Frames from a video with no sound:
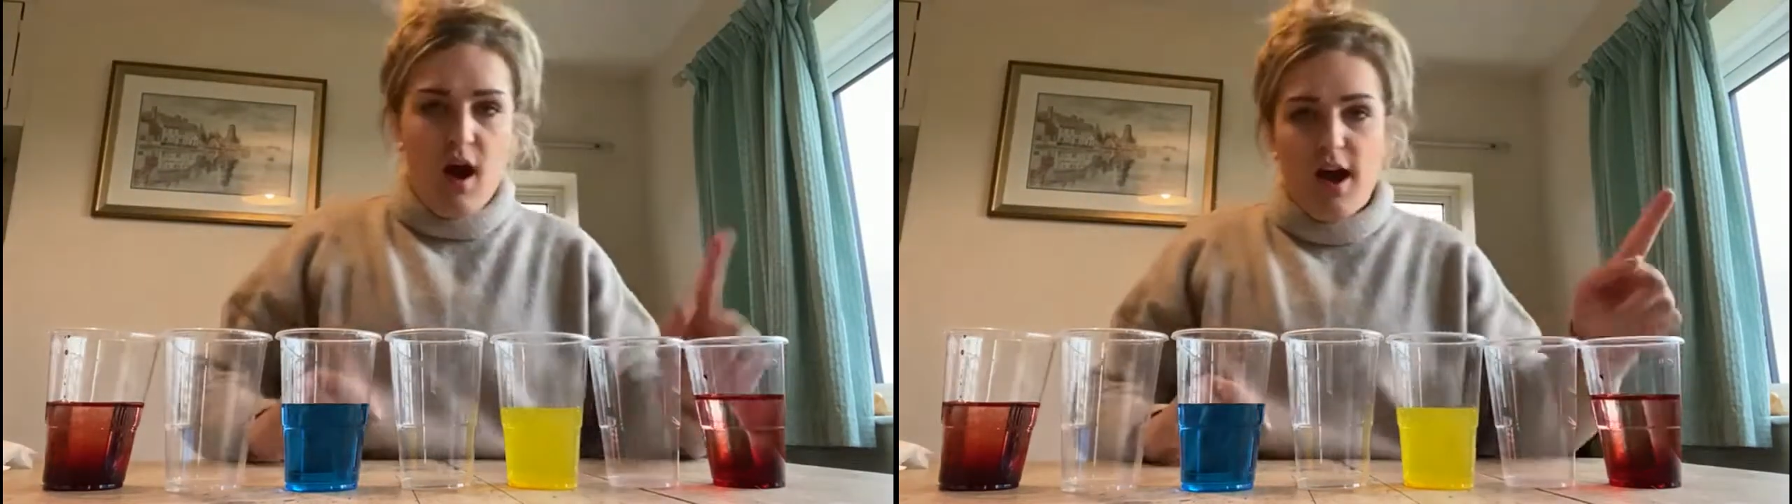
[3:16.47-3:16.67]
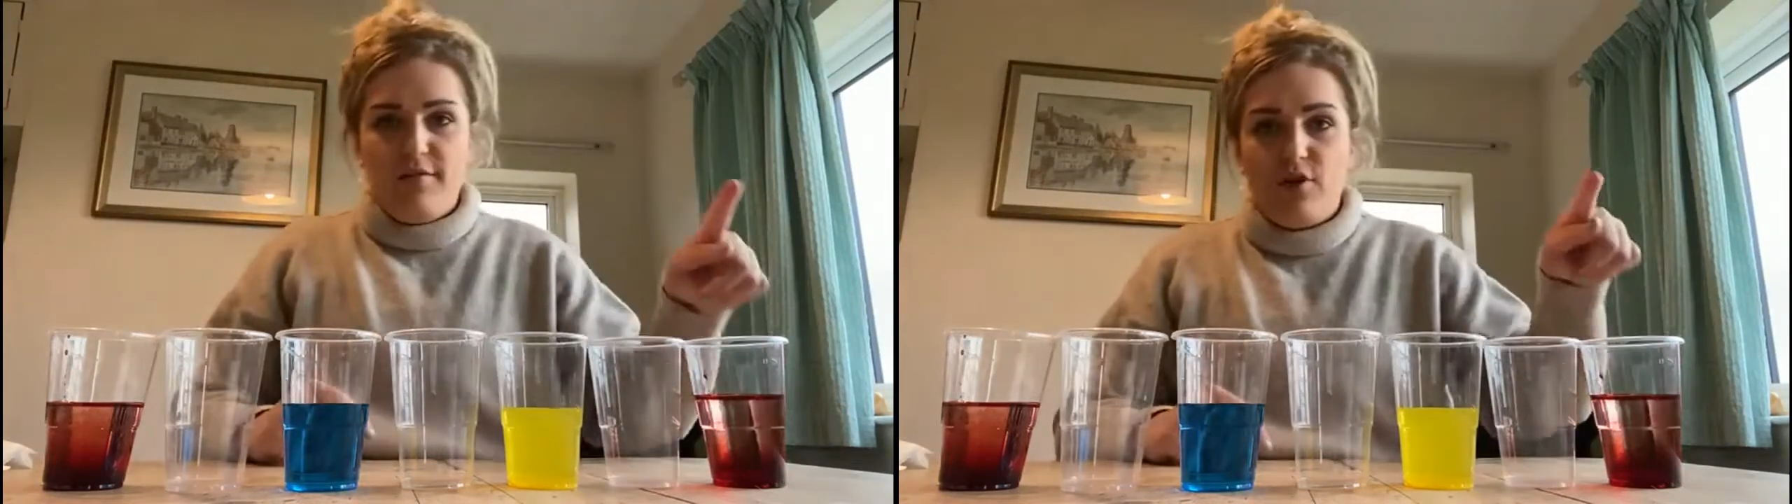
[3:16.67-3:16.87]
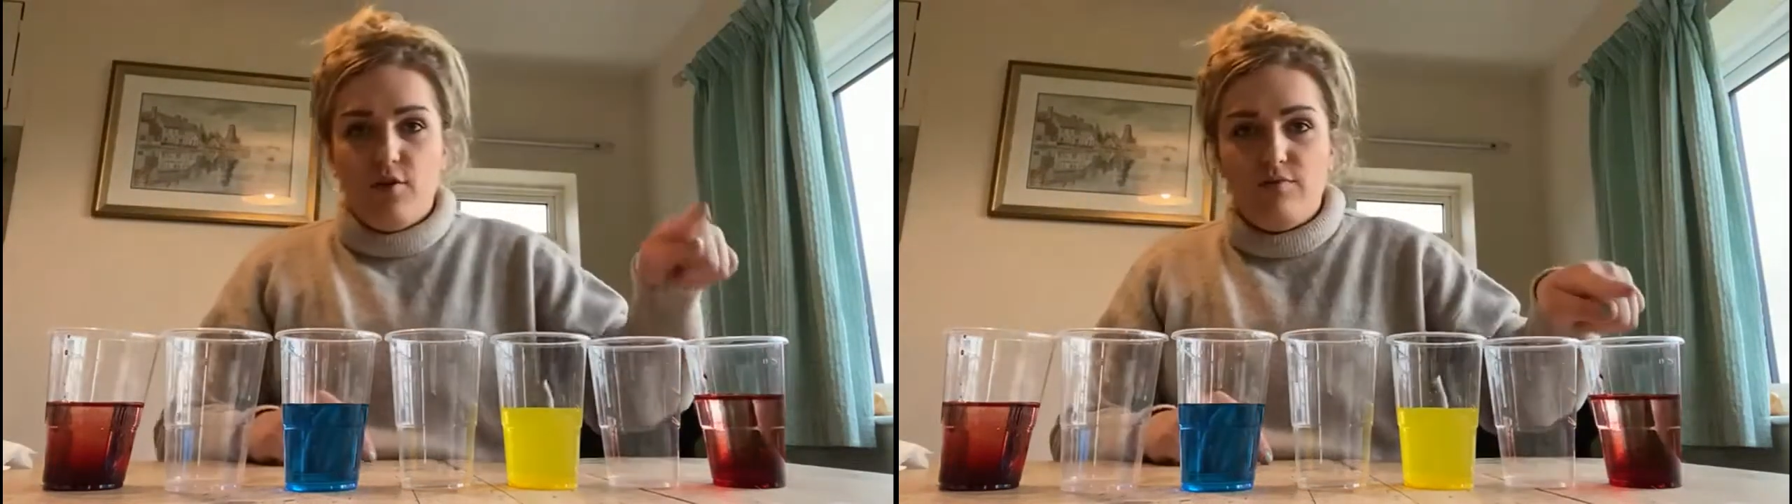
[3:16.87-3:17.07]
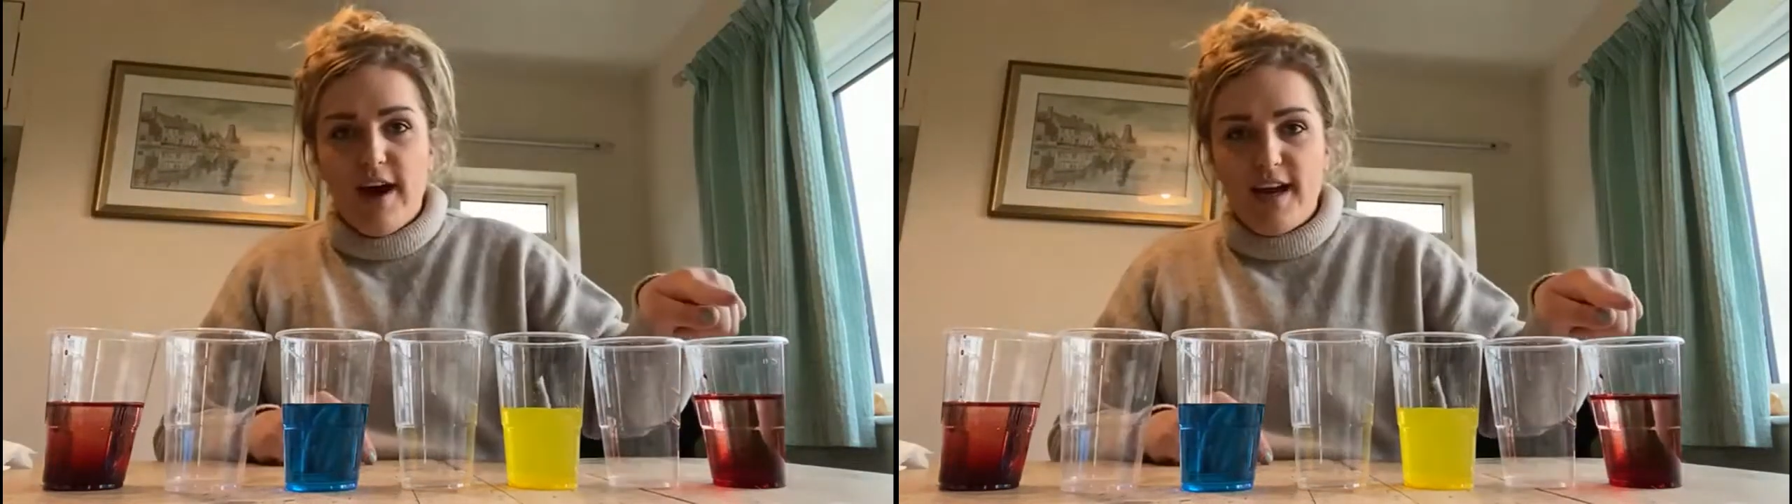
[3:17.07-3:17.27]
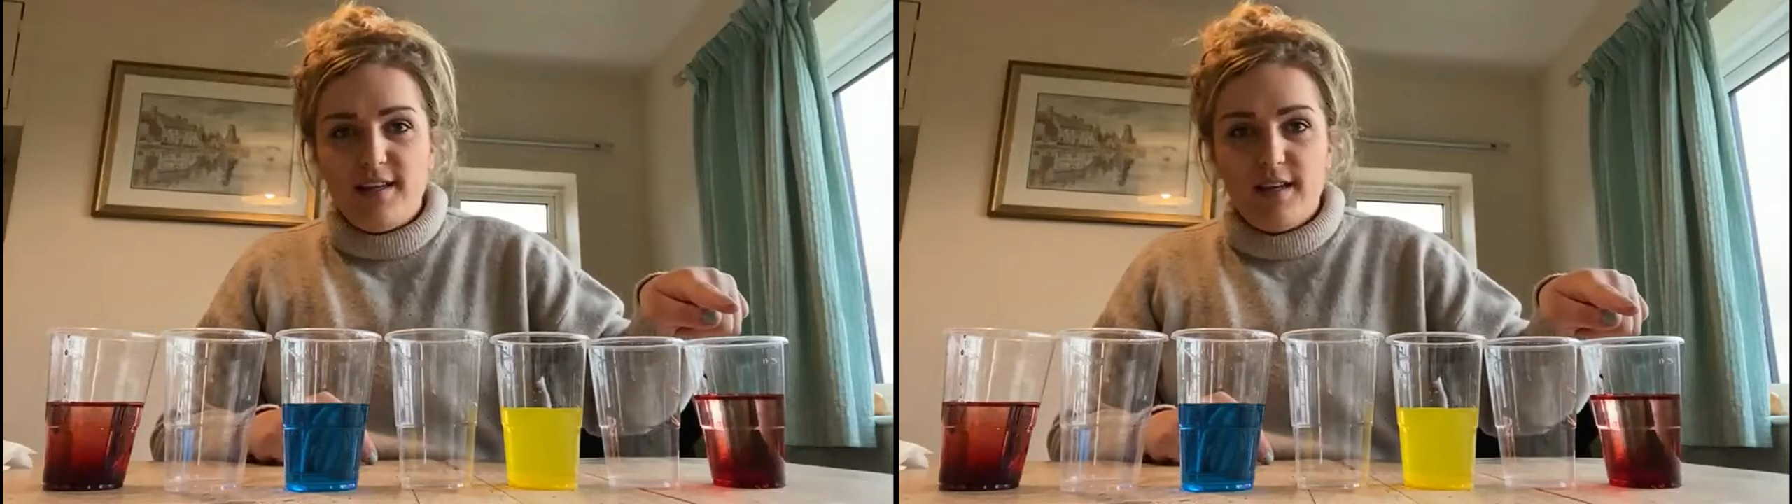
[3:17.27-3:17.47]
I've got
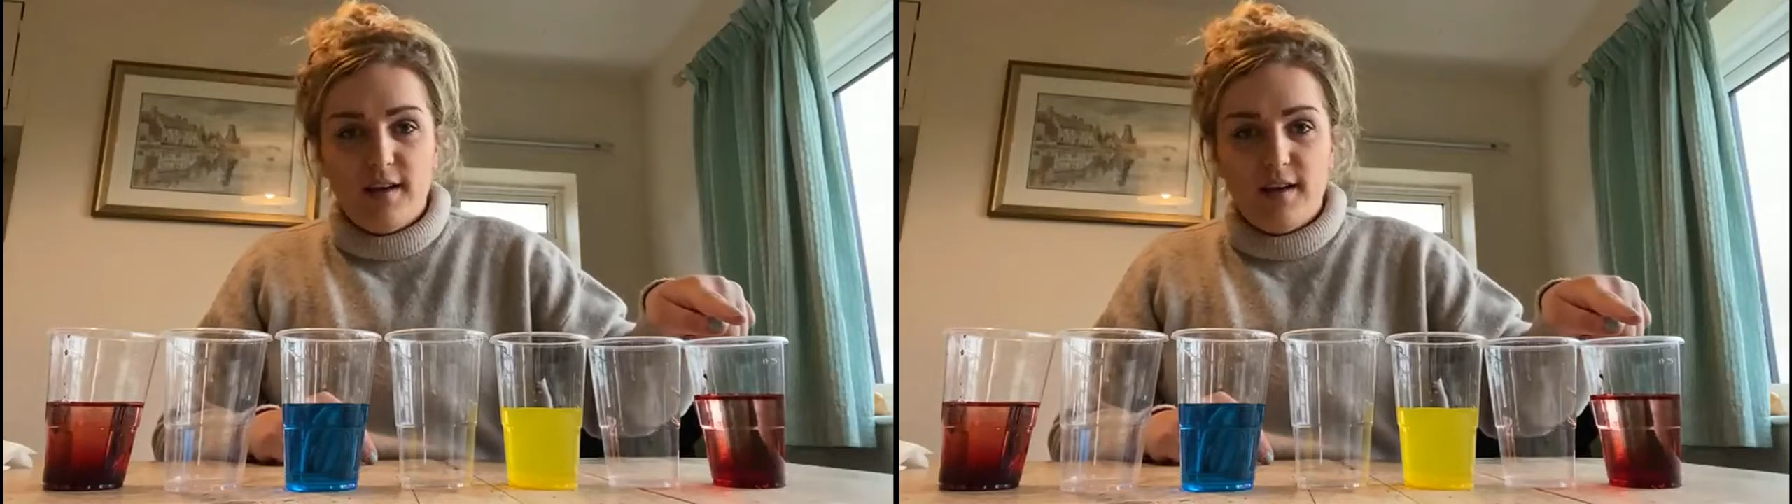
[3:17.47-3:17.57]
red,